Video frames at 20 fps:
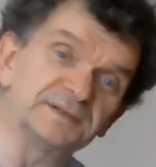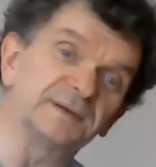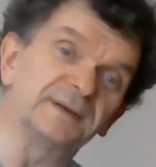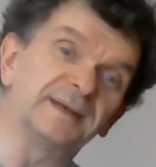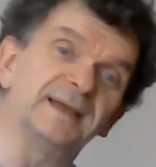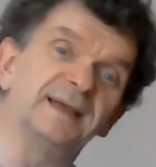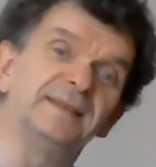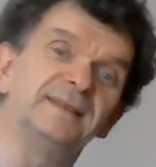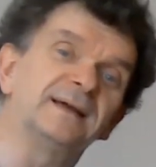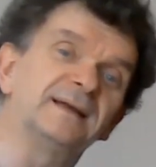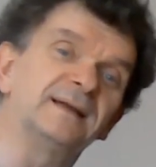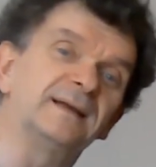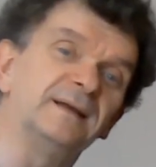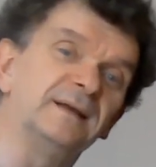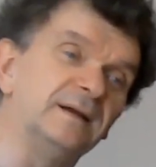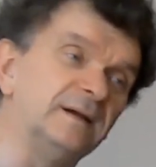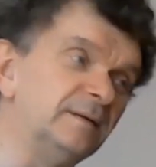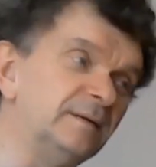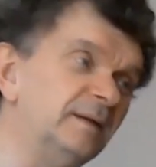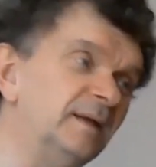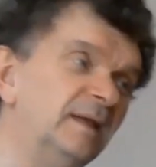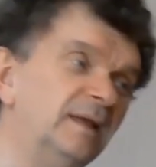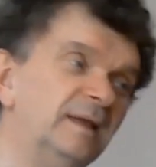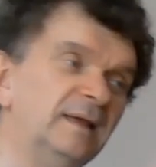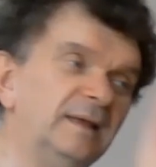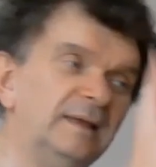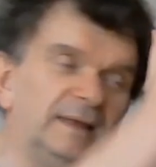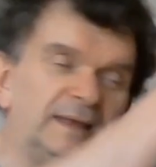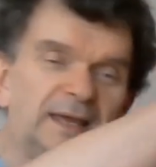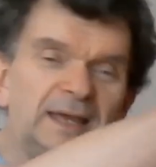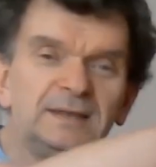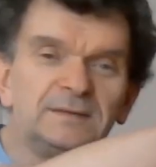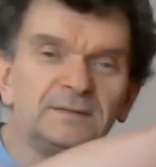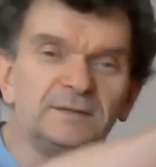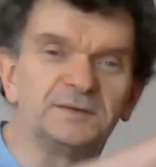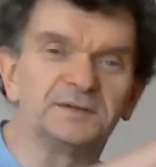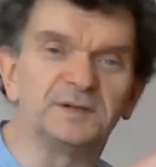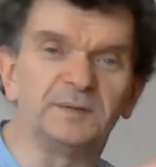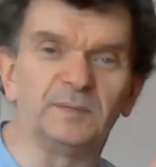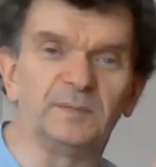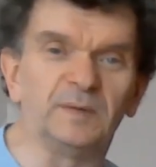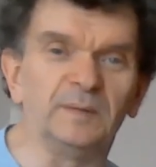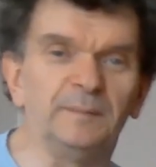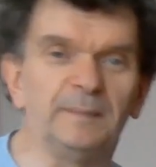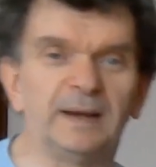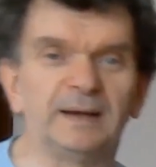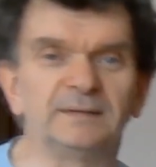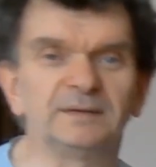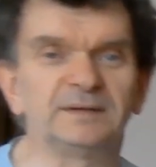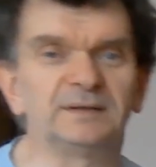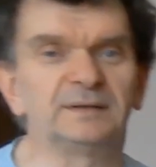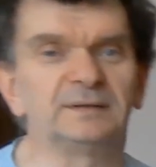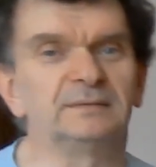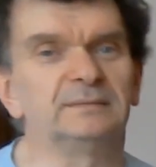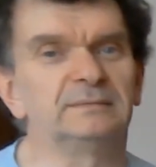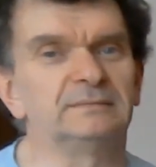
So again, that can go either on top of the mount.